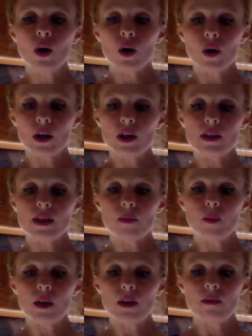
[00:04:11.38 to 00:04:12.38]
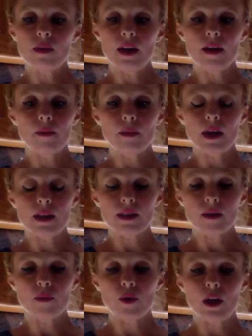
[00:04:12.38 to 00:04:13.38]
Or else one of them, at
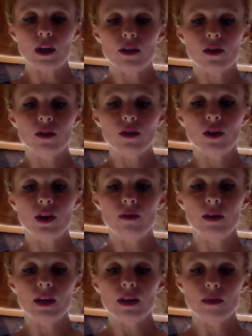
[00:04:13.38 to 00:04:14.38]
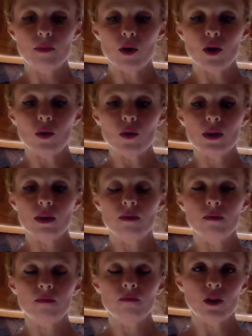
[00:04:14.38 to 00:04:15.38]
some point, could even expose,
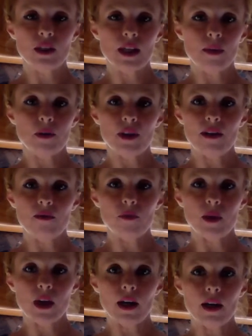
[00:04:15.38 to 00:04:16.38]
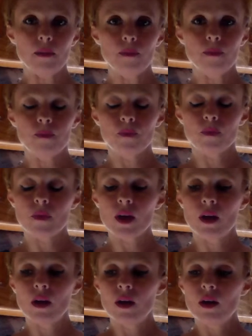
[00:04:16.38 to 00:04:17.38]
for example, the FBI.
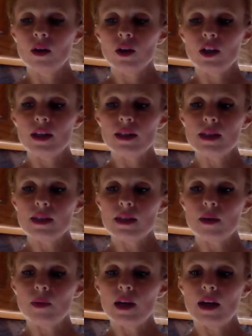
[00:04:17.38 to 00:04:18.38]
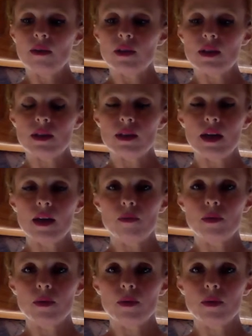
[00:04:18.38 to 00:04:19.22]
Could easily say, we have this tape